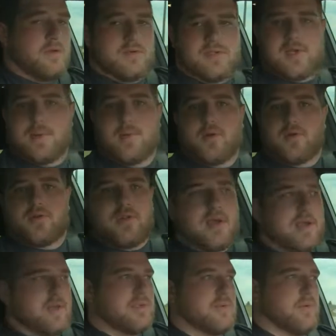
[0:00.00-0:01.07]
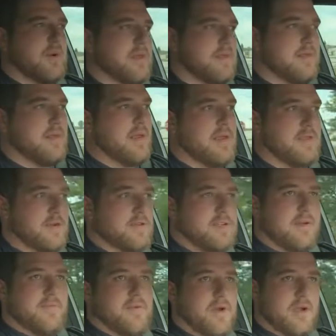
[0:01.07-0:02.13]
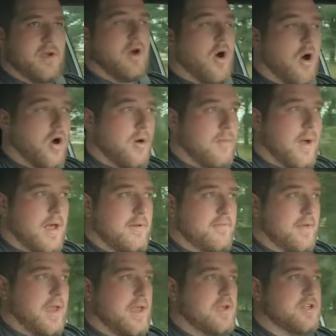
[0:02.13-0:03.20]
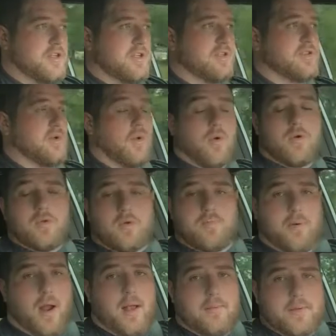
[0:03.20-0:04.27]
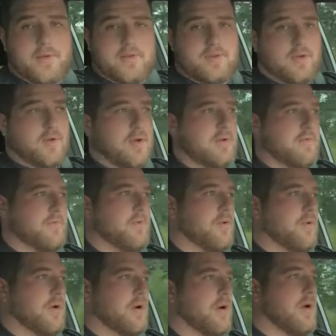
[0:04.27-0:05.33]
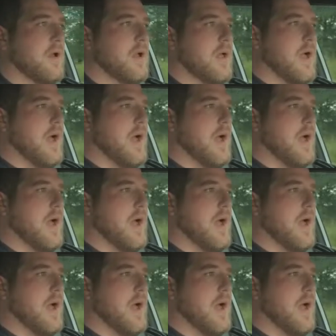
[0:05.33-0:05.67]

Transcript: similar things with either different car modifications, or they'll probably do it for